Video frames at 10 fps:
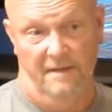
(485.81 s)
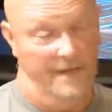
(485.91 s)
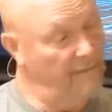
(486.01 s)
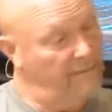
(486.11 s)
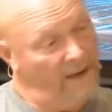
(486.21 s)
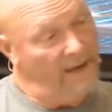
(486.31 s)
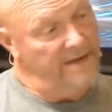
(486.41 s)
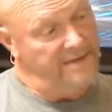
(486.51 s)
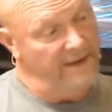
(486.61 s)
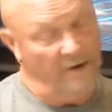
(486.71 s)
their
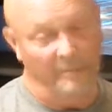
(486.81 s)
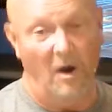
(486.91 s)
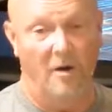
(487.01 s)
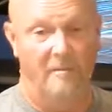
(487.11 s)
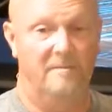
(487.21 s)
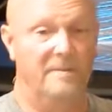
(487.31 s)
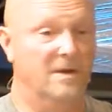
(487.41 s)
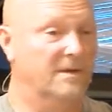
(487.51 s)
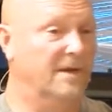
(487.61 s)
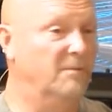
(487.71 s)
place, their apartment
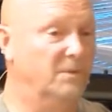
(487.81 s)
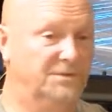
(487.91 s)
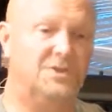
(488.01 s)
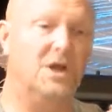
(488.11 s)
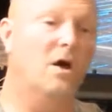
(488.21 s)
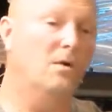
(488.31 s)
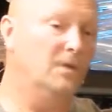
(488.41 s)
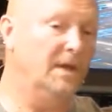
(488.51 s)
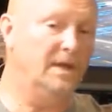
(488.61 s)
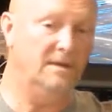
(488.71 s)
building was
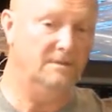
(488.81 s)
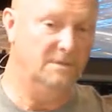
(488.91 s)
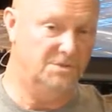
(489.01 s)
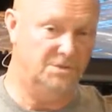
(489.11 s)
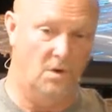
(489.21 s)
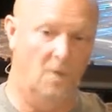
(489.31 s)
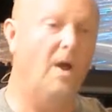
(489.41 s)
totally destroyed.